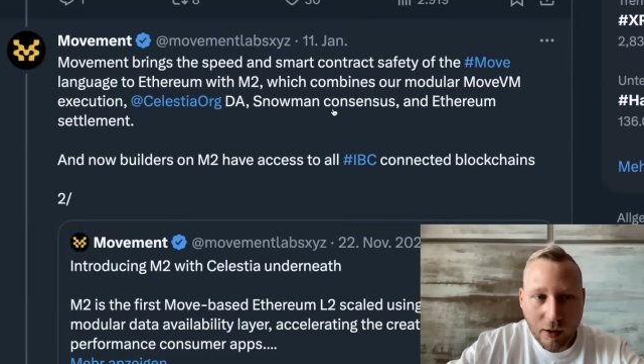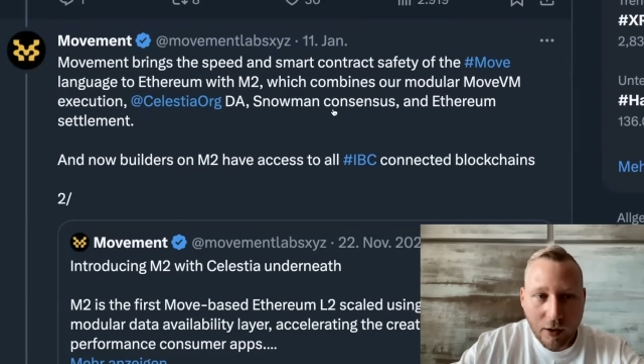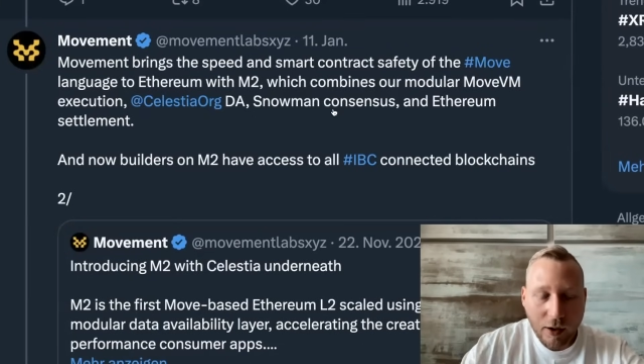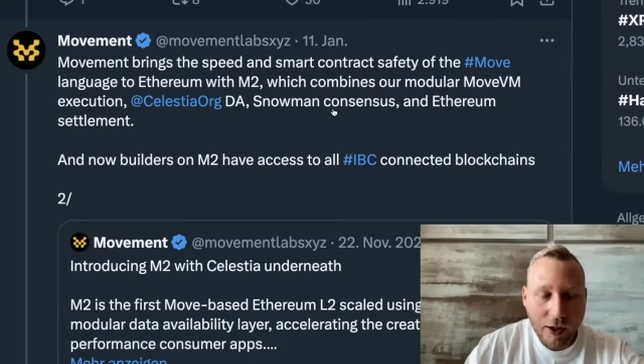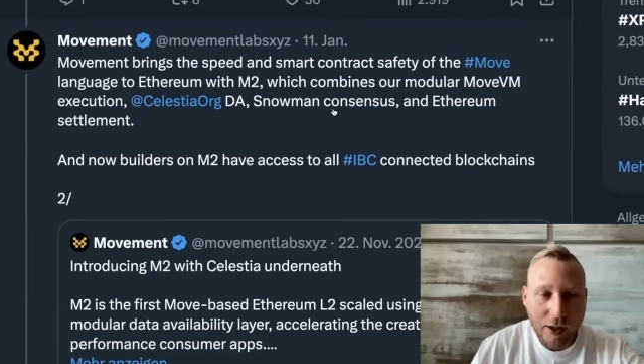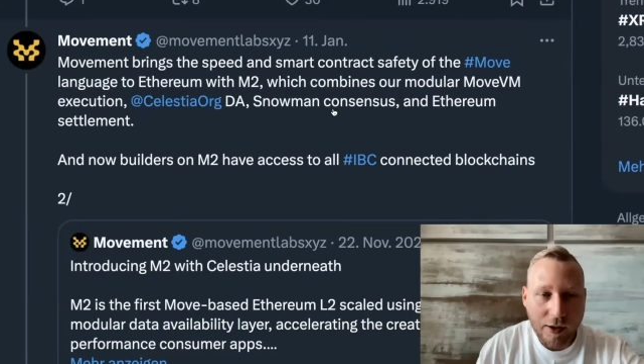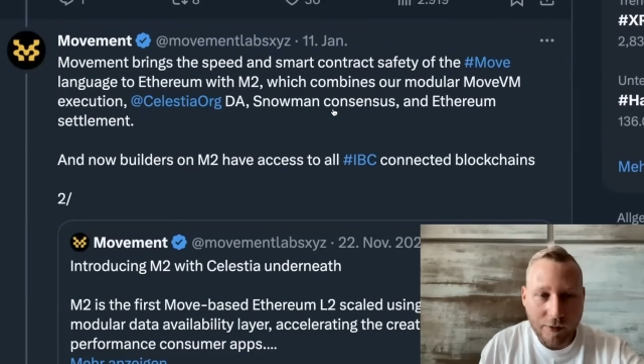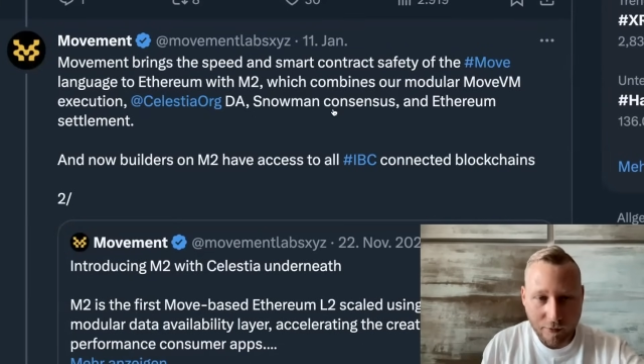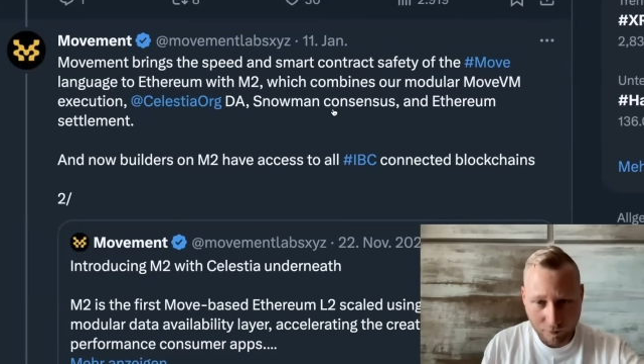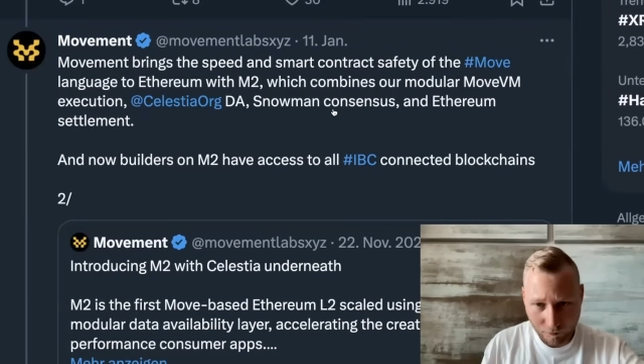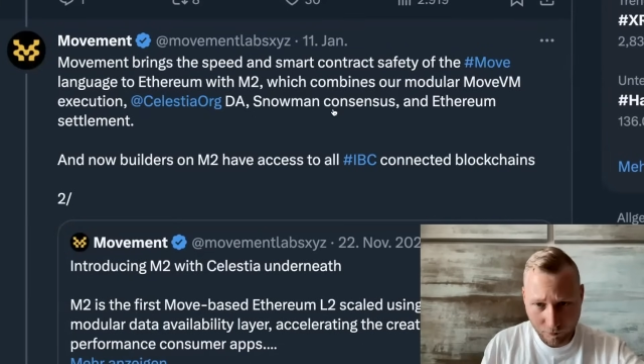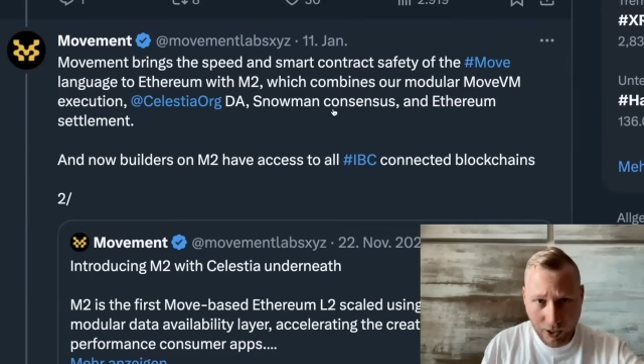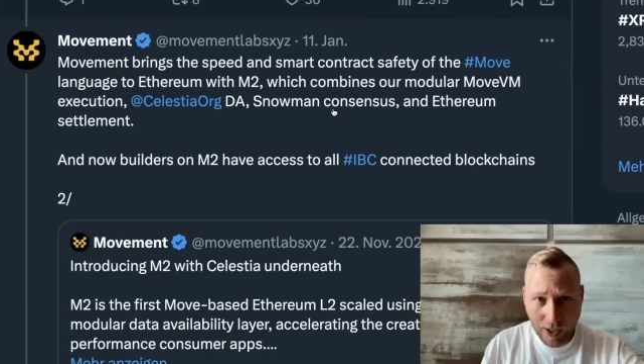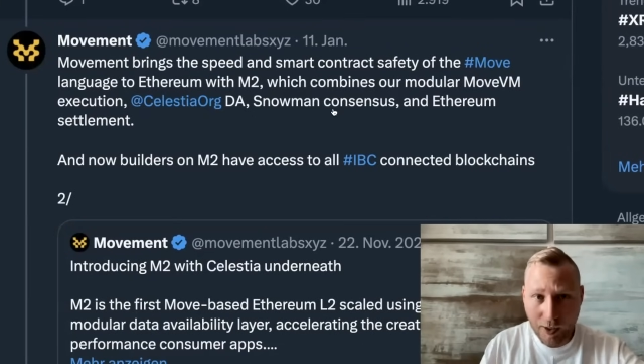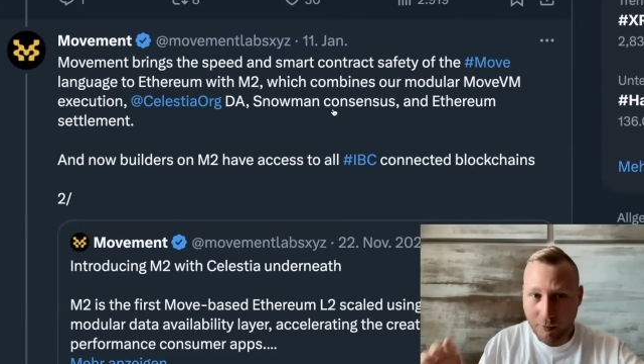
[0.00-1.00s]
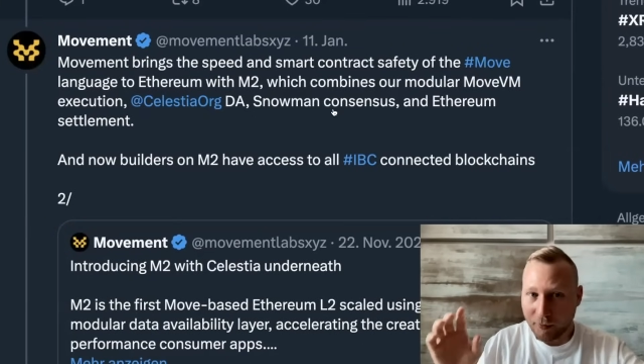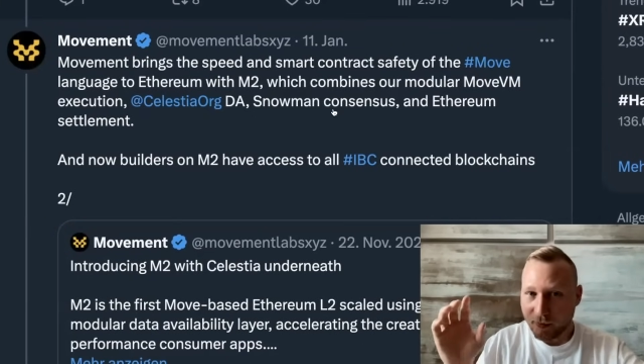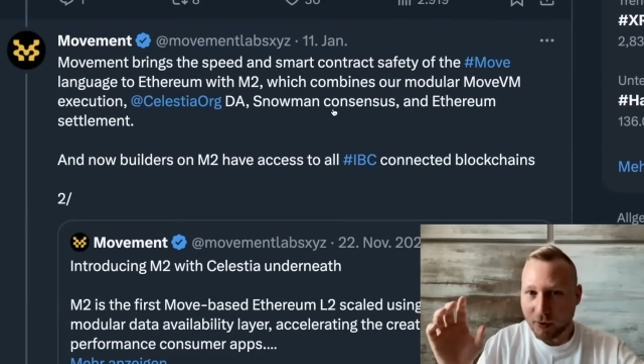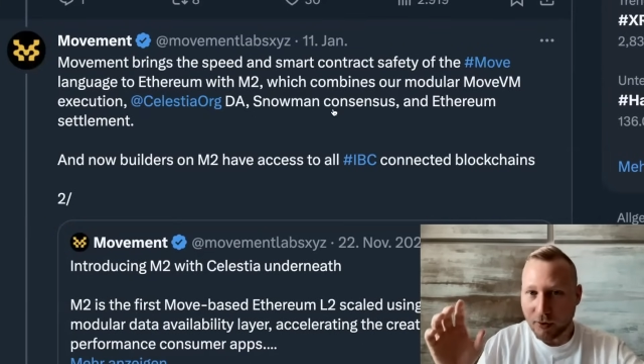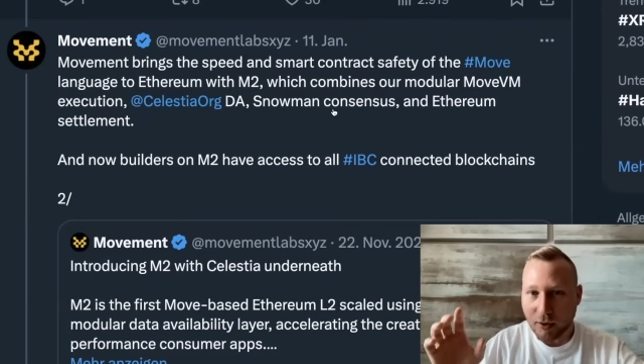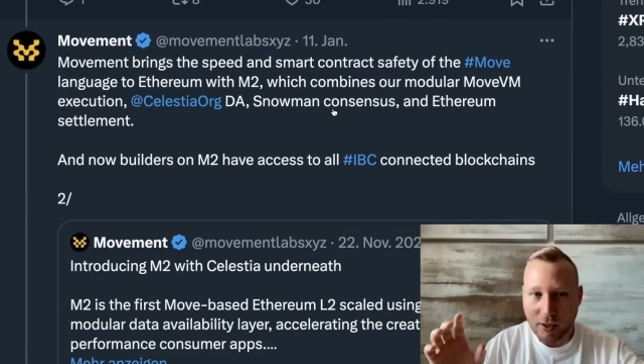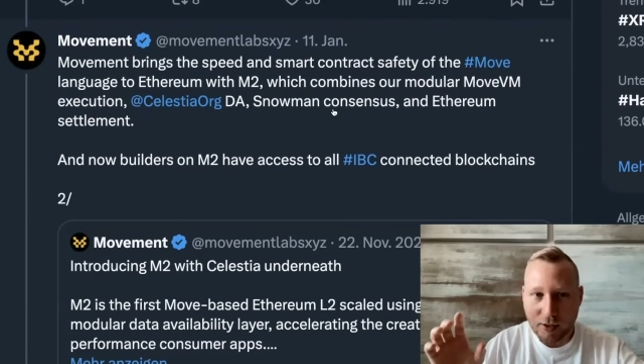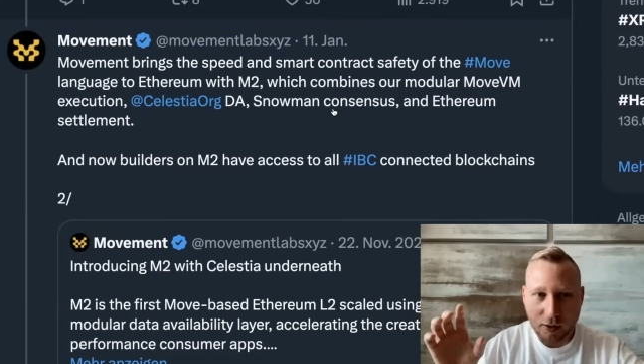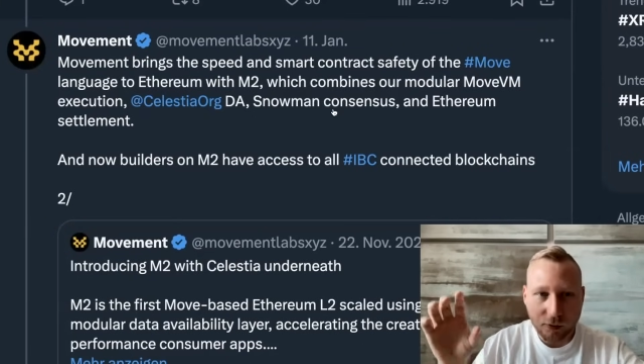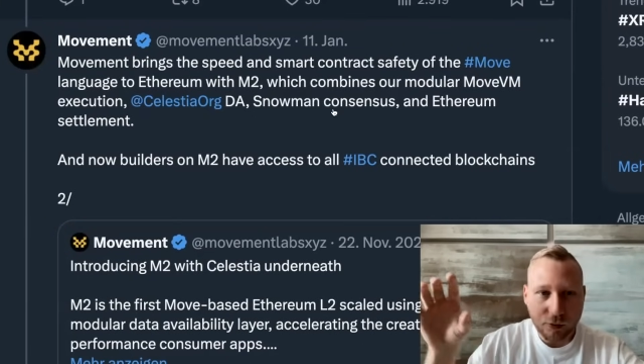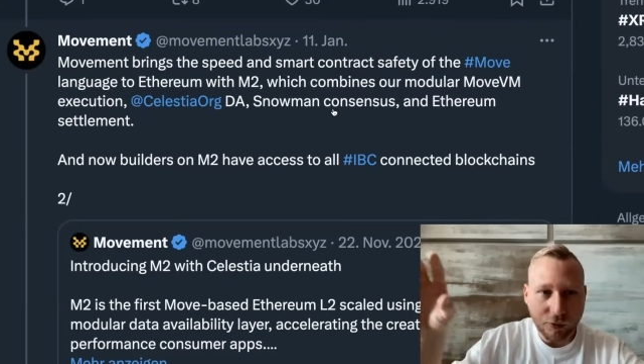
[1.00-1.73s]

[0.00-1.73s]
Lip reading: And IBC getting to